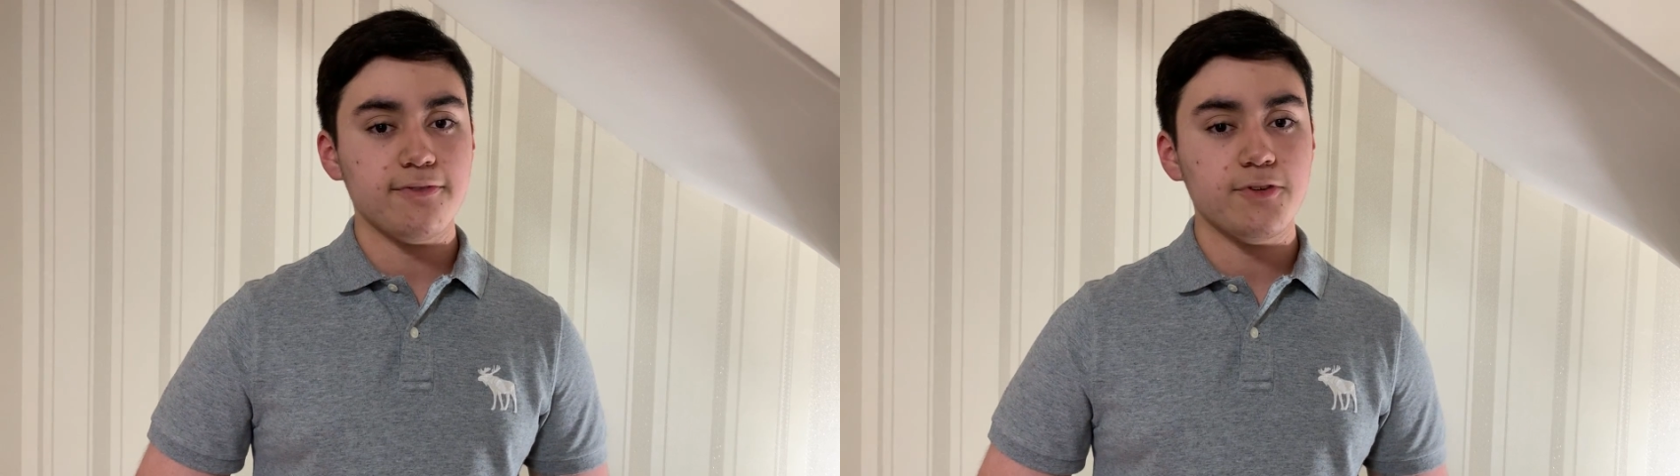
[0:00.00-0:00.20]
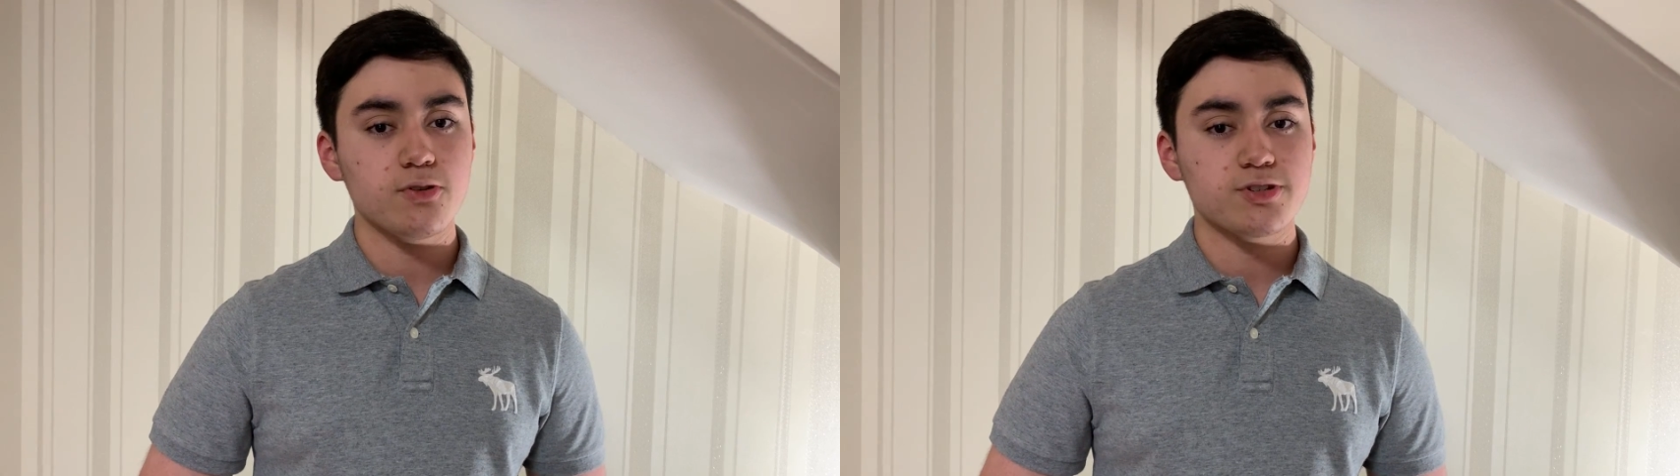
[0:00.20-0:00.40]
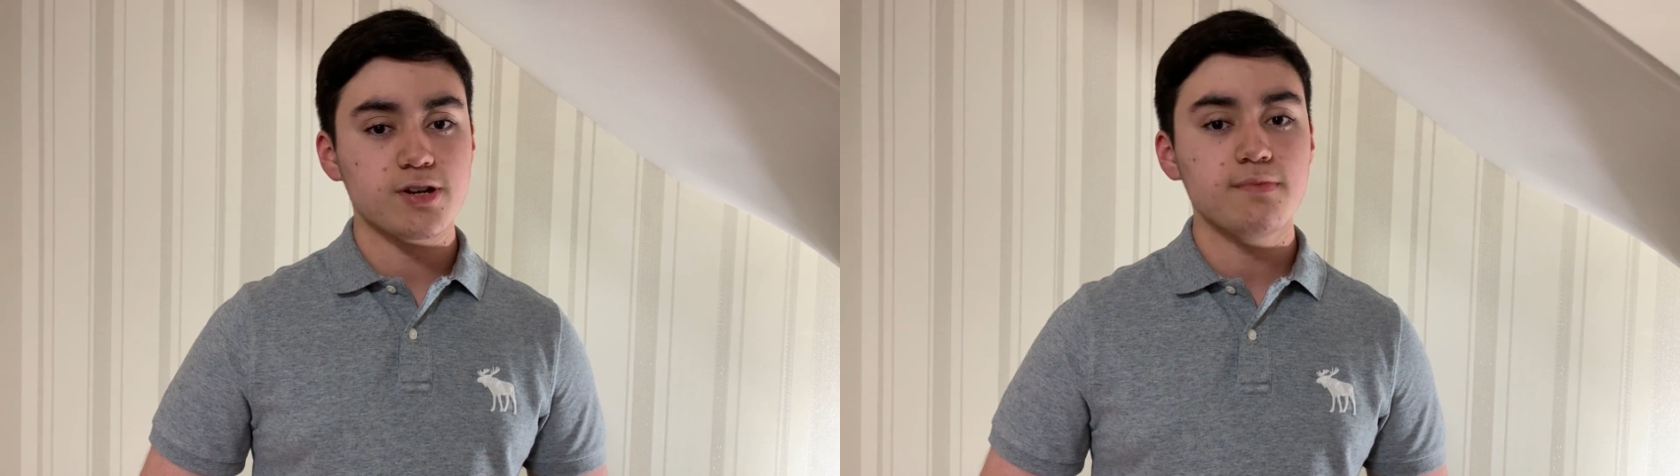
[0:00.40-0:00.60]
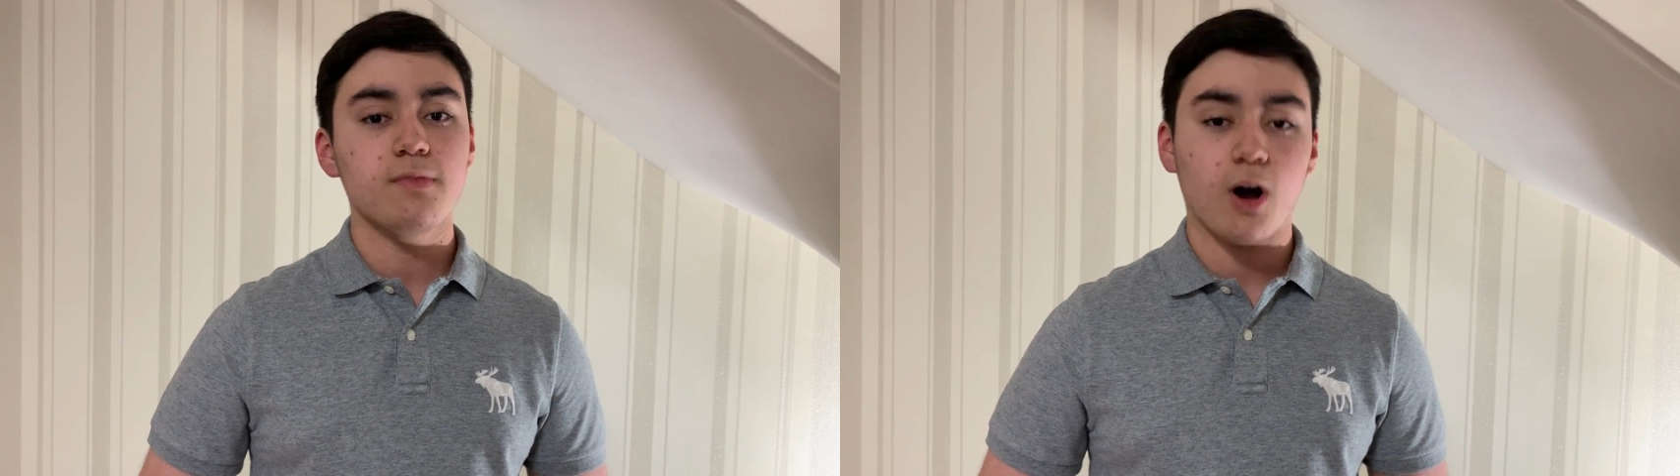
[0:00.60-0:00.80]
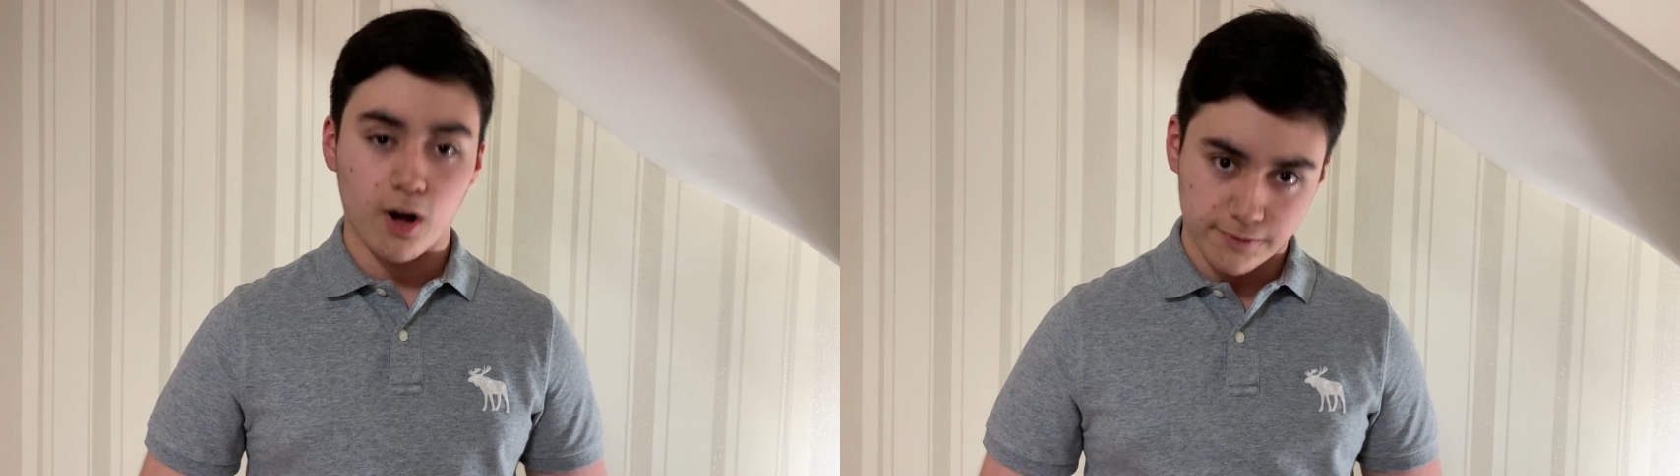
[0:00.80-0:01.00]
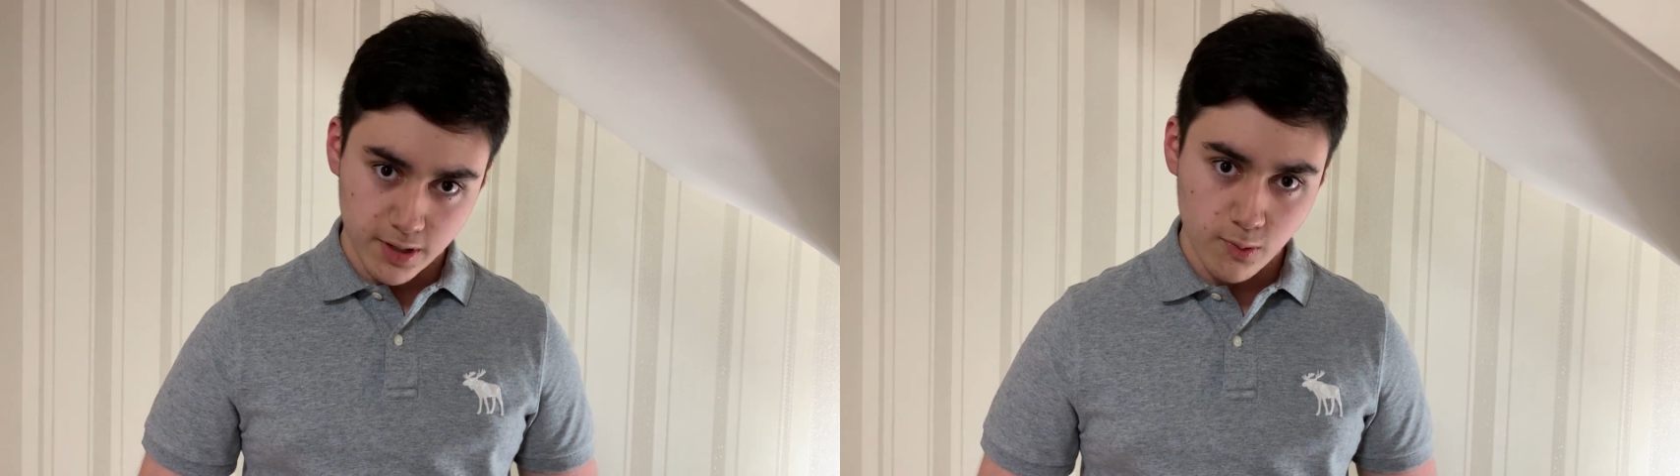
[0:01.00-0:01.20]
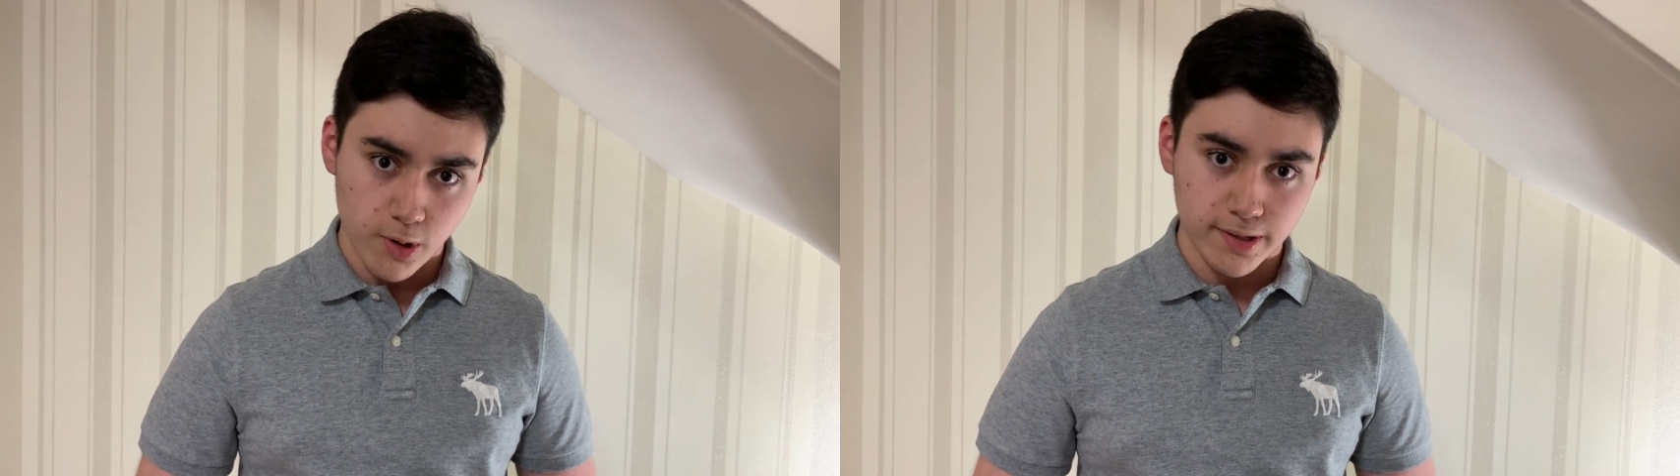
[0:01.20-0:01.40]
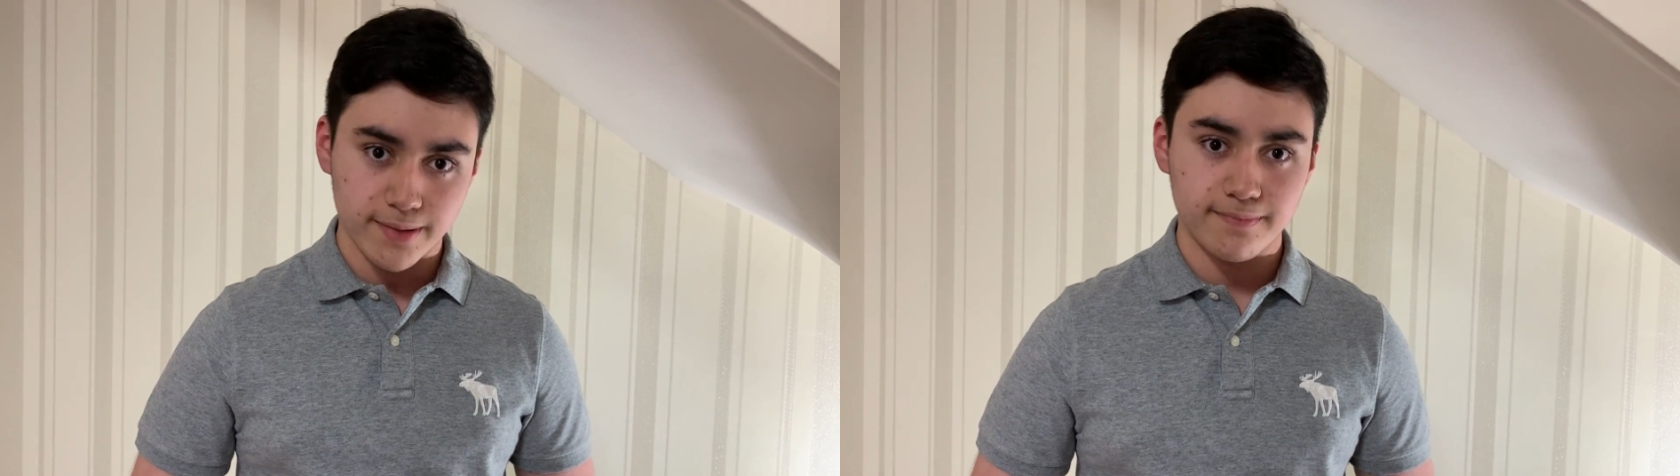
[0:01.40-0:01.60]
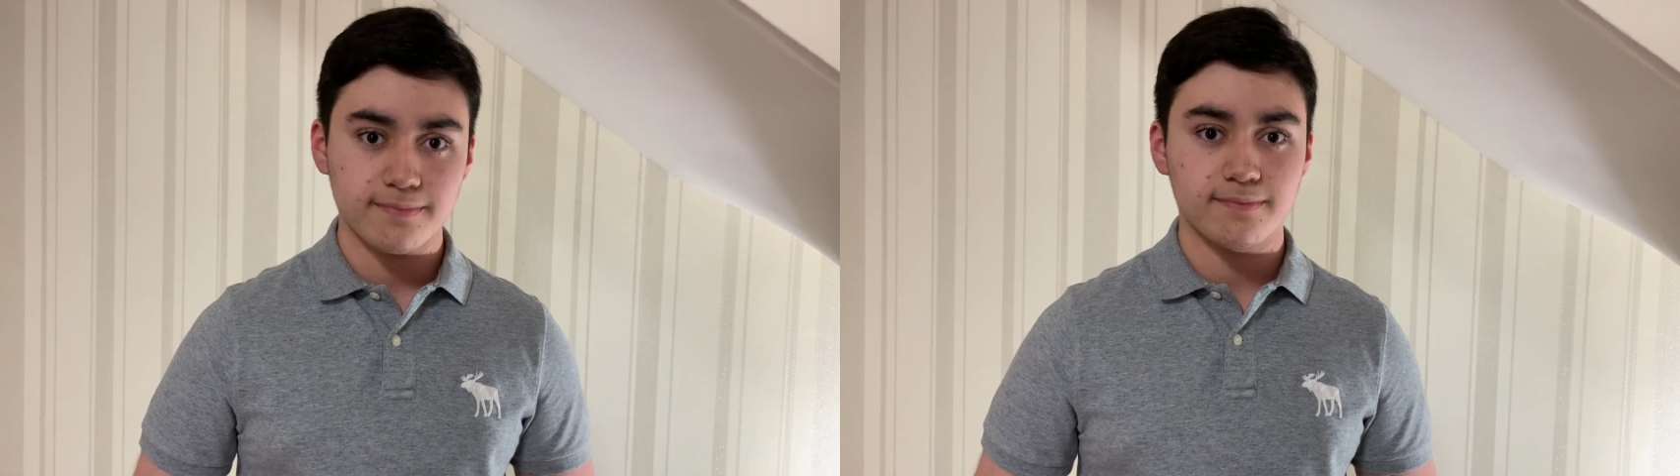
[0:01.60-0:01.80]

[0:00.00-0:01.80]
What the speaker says: future of the world.